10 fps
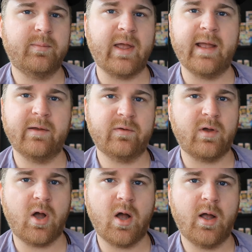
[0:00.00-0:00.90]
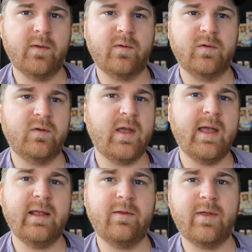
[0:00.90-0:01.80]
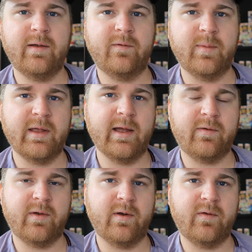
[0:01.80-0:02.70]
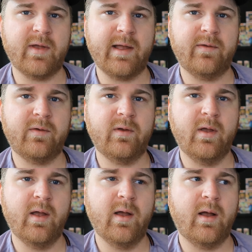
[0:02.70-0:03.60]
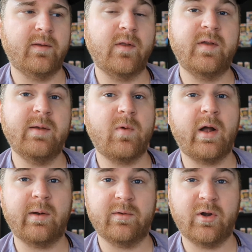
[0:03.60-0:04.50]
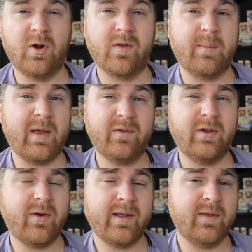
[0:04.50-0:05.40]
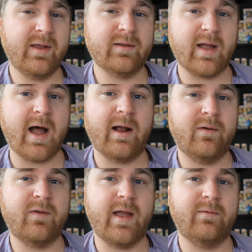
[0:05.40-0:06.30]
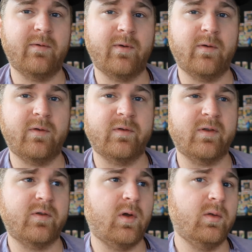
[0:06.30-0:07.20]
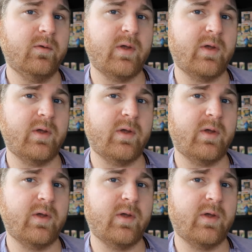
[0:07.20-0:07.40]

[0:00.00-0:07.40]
Kangaskhan's, just anything from the EX series sets. The Team Rocket Returns, I basically graded the entire set in reverses and sold